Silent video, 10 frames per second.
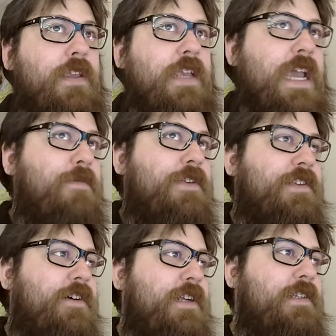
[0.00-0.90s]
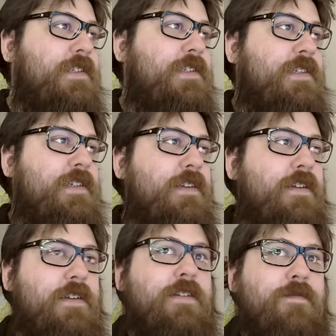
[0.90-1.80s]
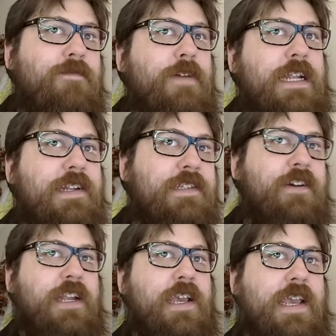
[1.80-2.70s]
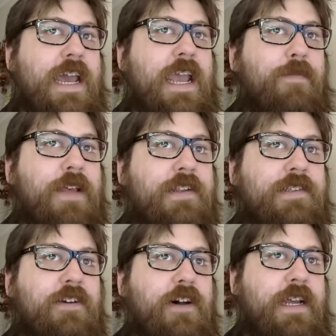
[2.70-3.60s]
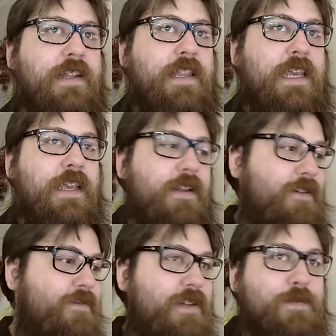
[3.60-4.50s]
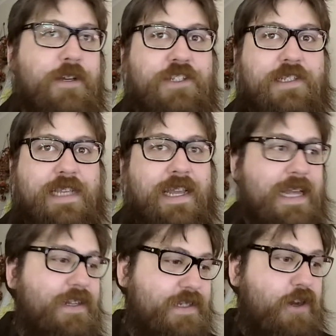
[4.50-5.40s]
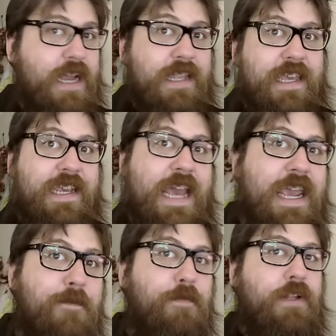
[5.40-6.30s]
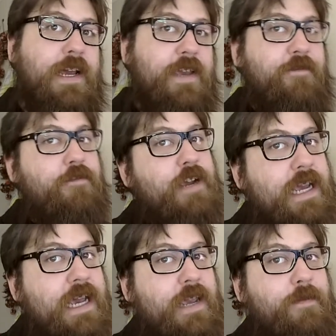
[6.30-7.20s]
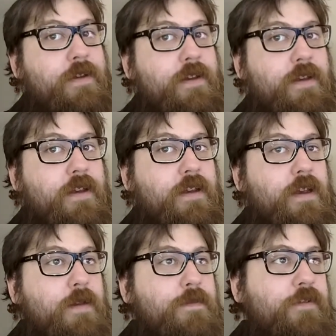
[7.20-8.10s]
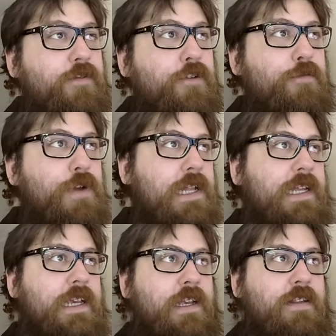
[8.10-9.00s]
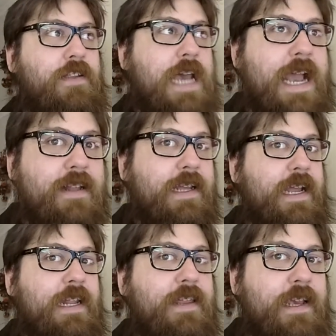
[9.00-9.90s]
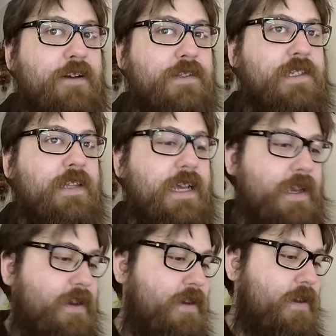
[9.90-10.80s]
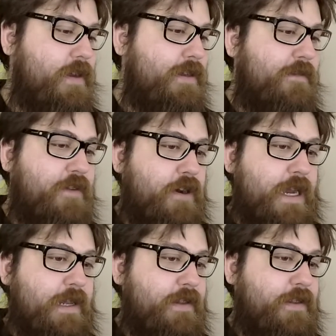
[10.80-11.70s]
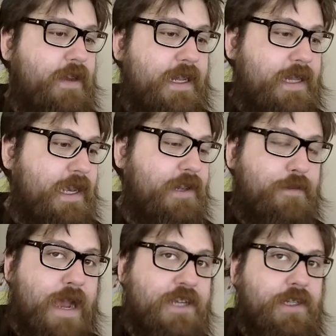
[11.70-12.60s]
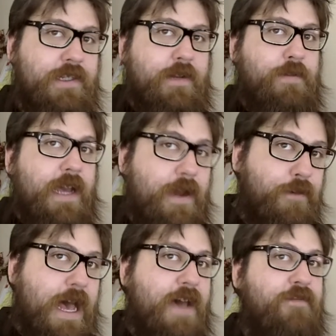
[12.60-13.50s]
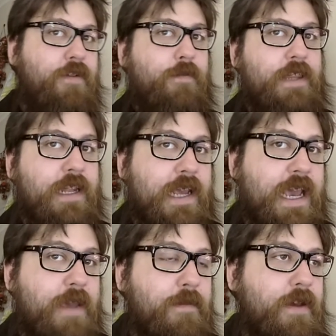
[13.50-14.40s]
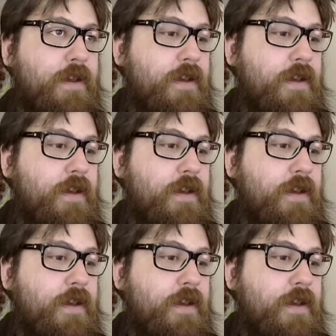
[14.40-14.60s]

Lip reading: Game designers, when they're designing a game, they design I suppose you'd say they design the gameplay for a game before really tackling anything else. So they define like the interactions that a player will have within the game,